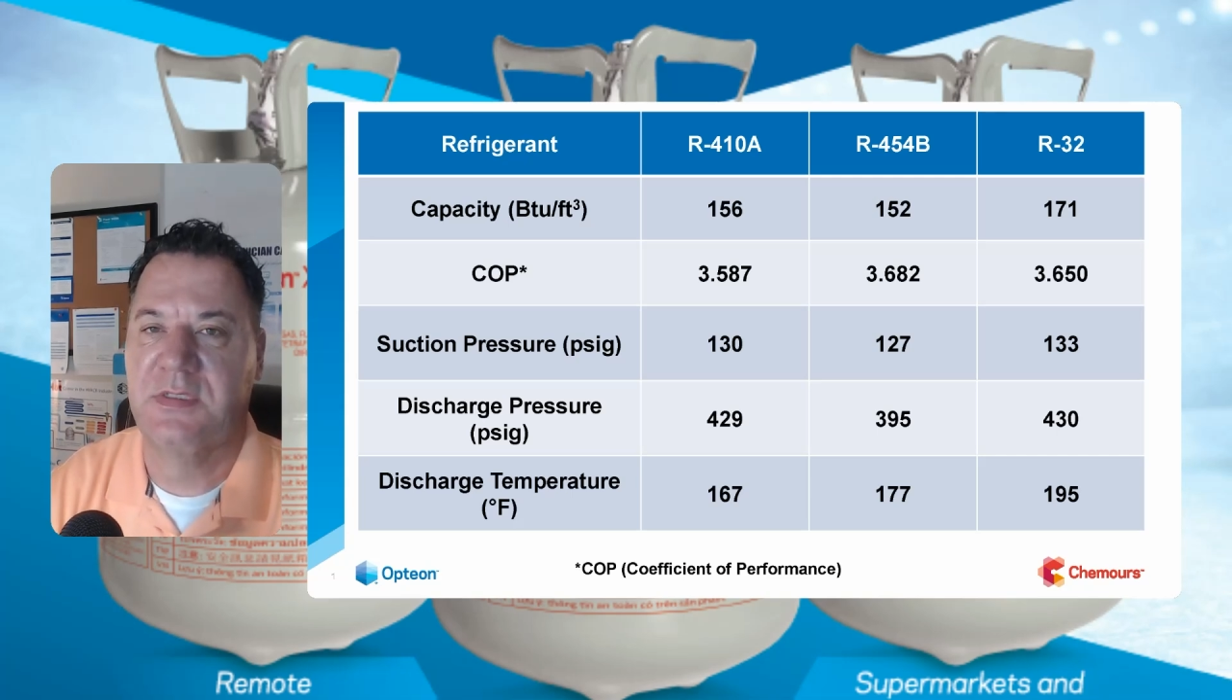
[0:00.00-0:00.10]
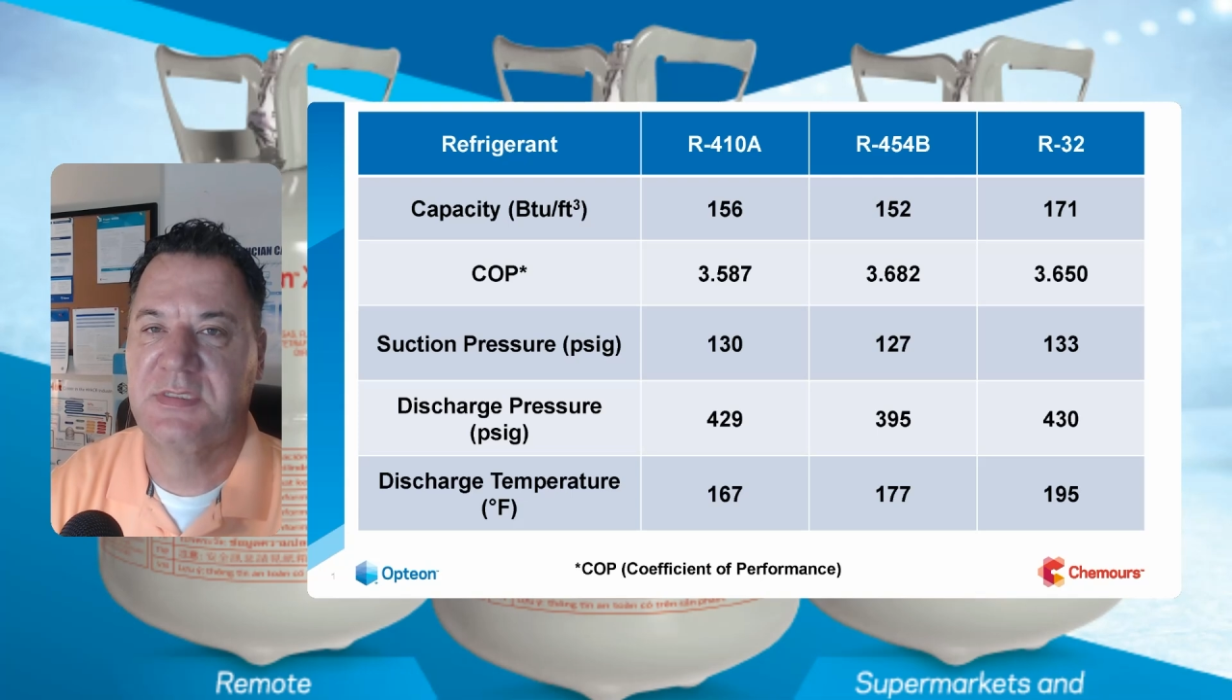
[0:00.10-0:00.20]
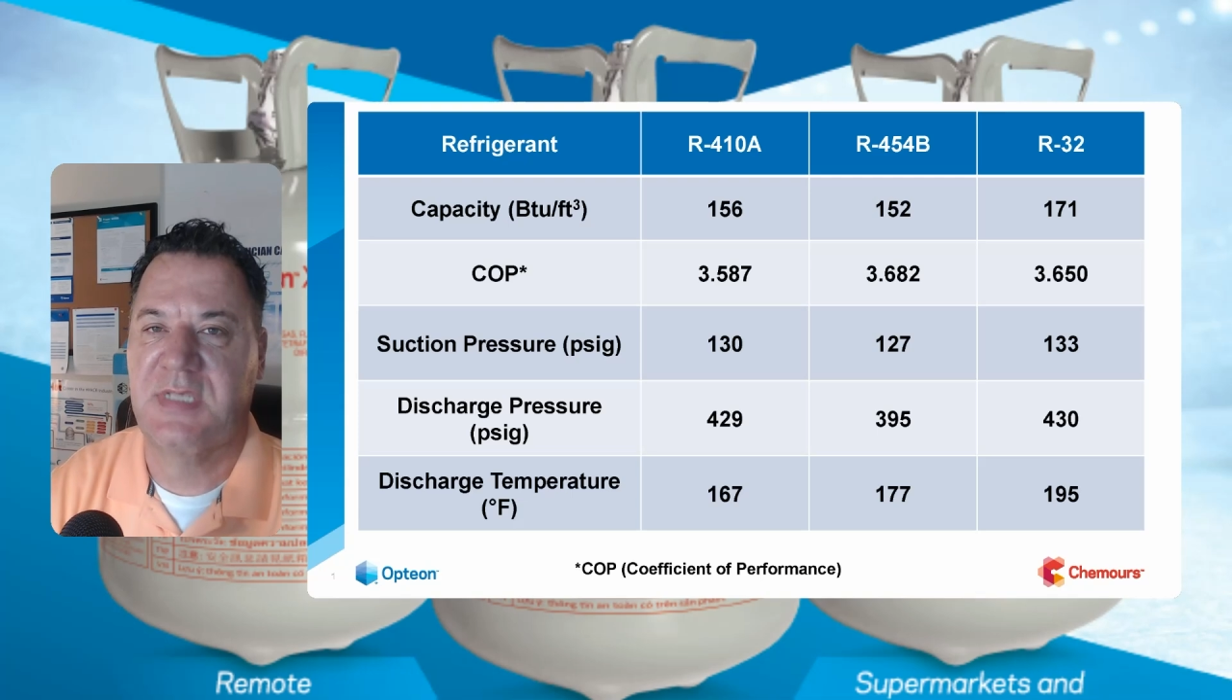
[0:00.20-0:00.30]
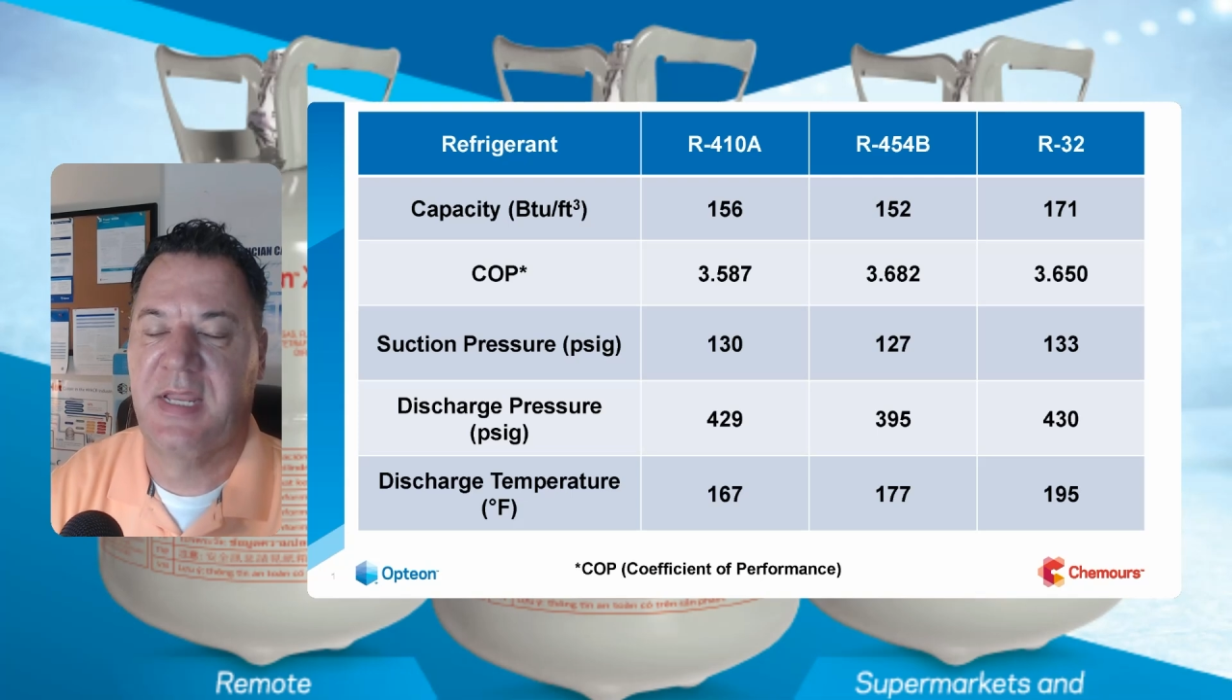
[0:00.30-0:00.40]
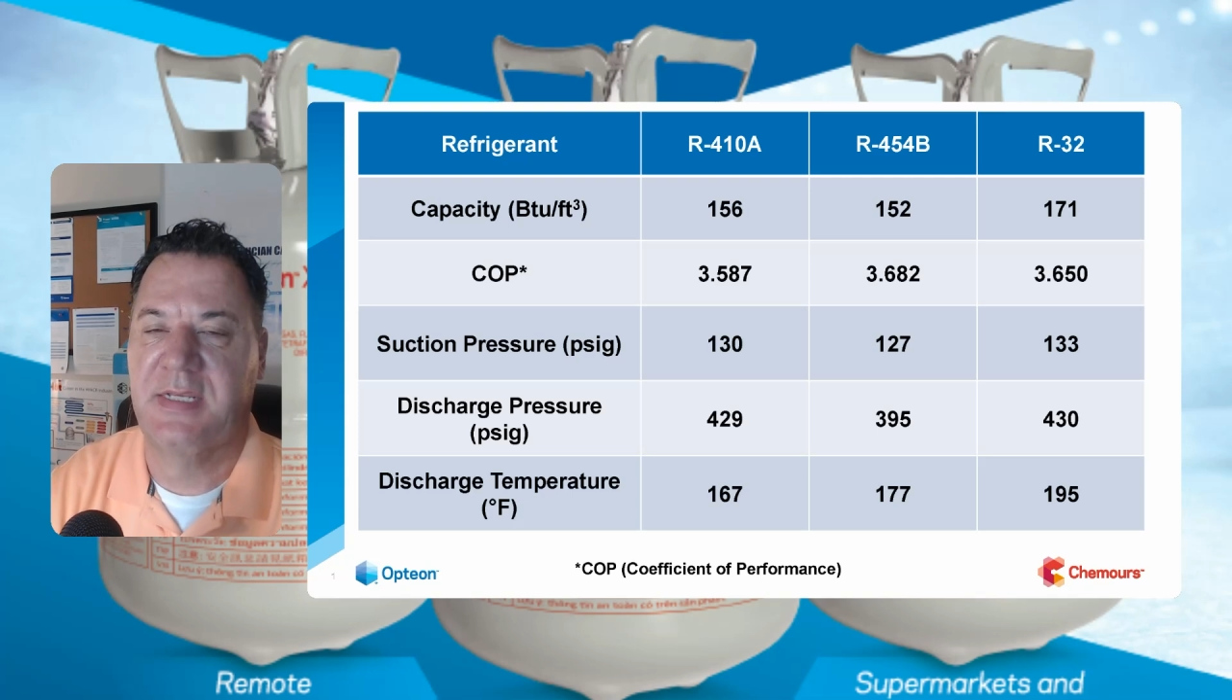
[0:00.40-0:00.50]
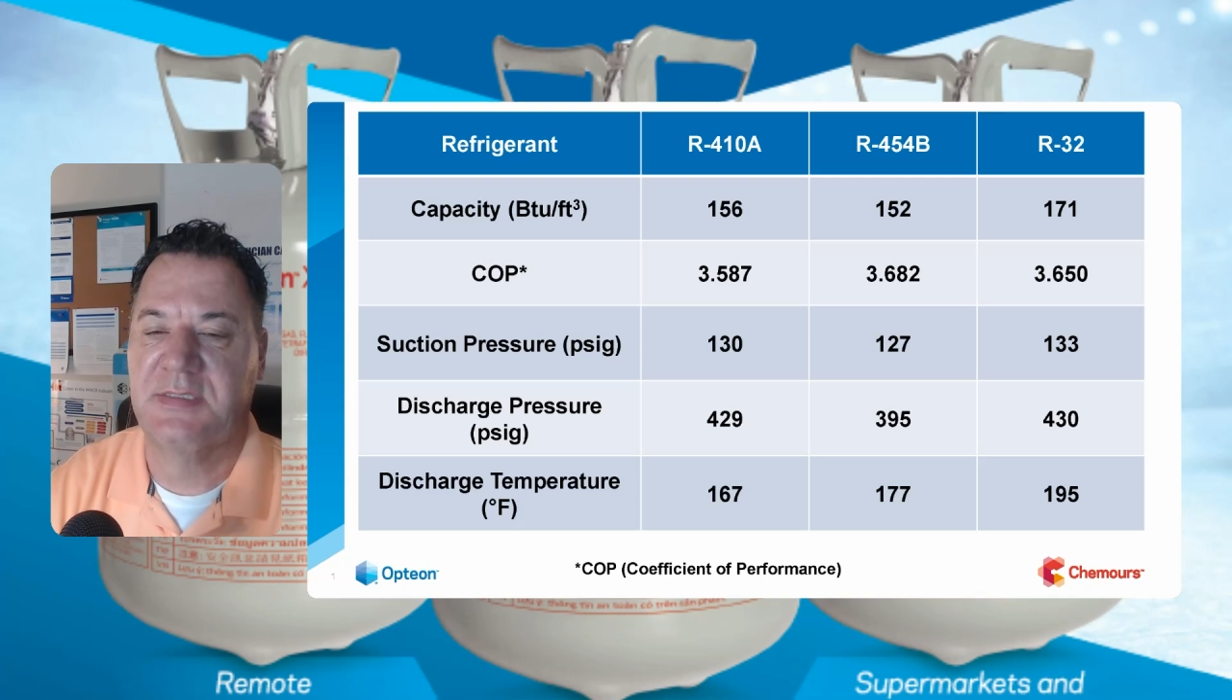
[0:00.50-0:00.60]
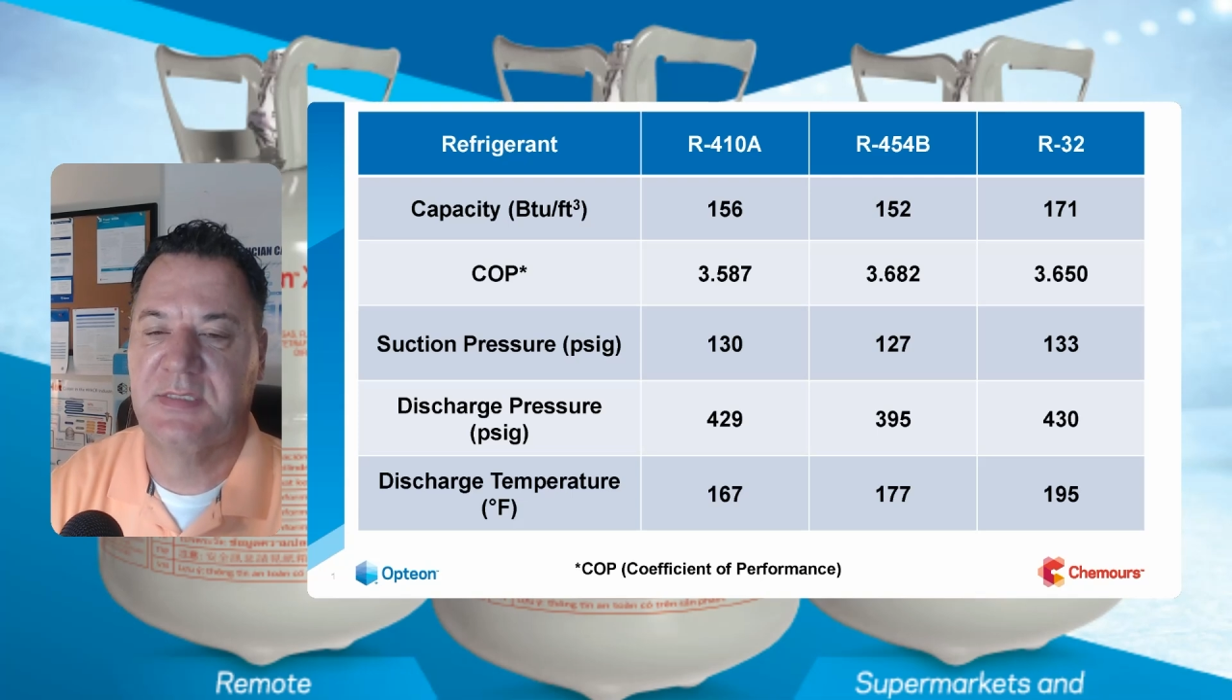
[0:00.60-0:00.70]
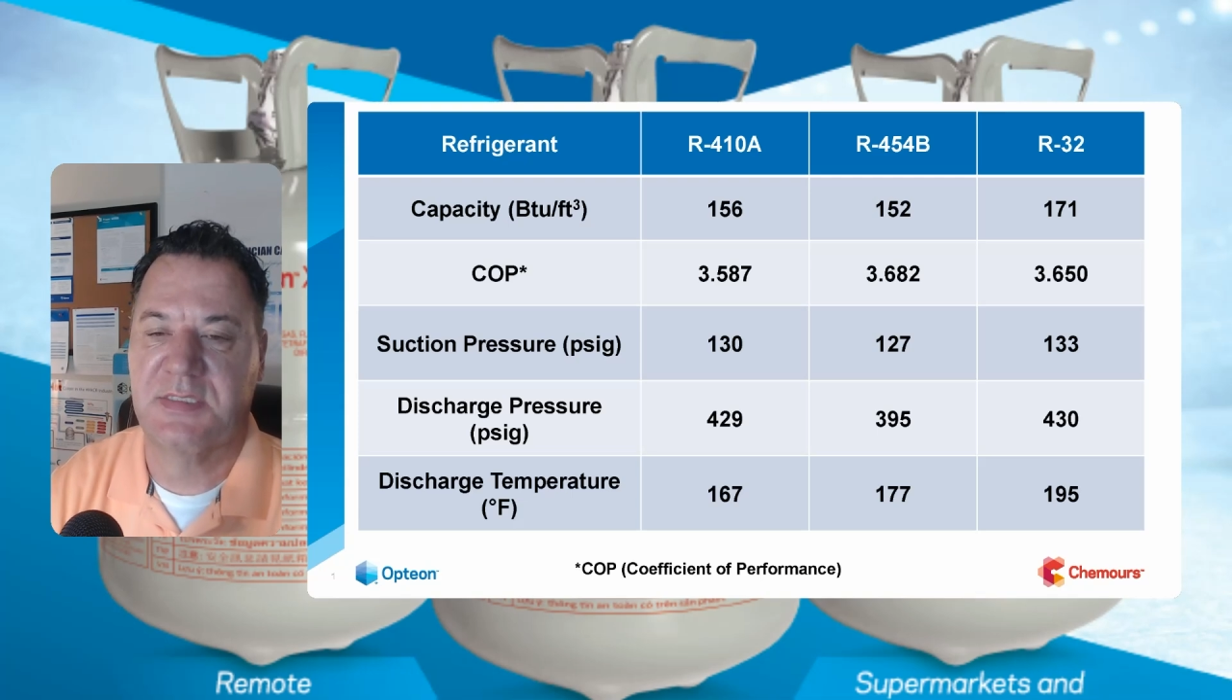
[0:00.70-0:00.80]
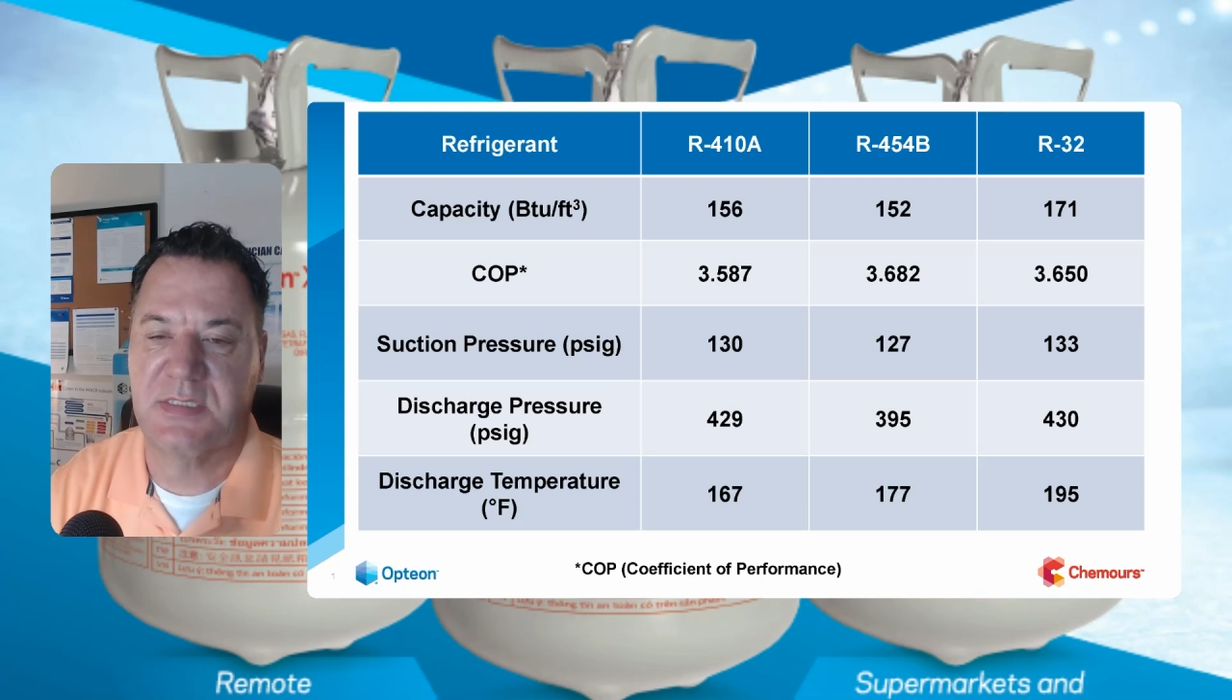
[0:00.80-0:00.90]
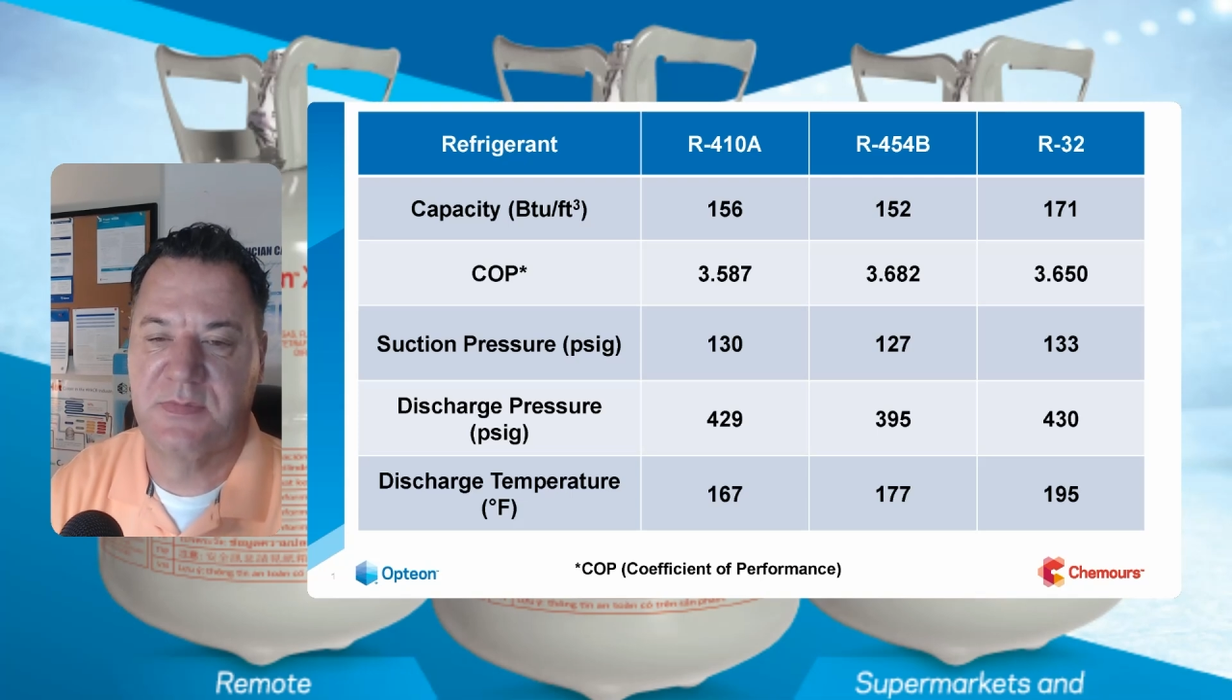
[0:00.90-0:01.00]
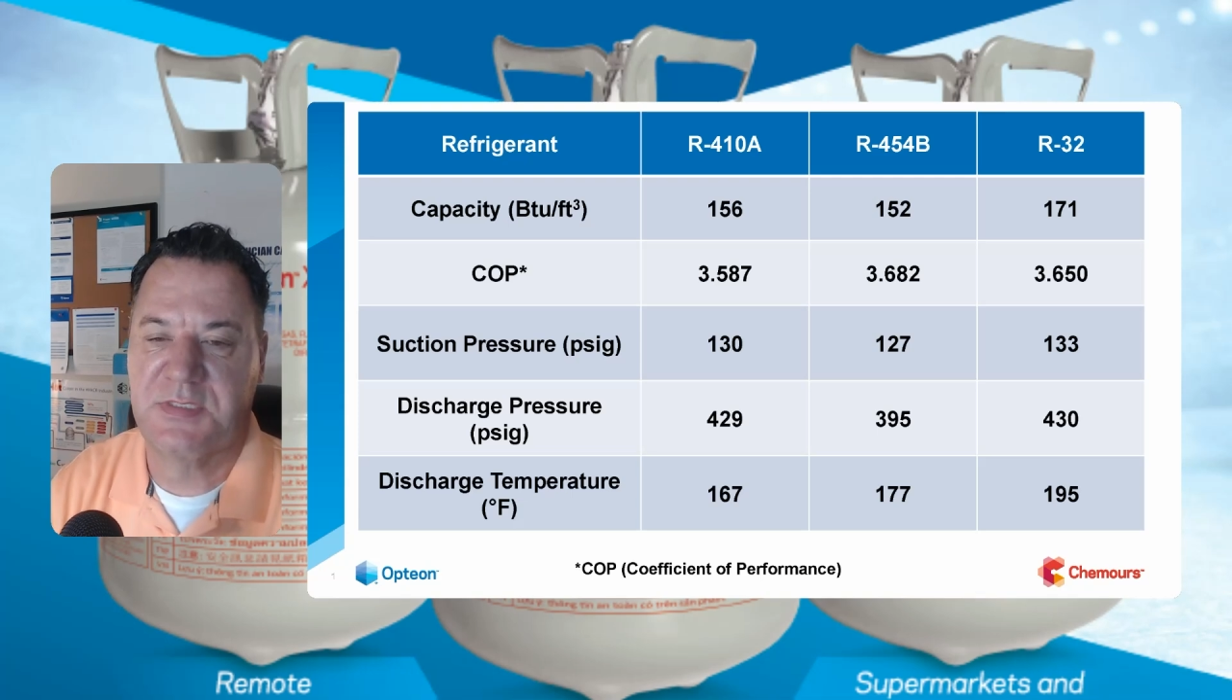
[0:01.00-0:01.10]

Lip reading: designing a system.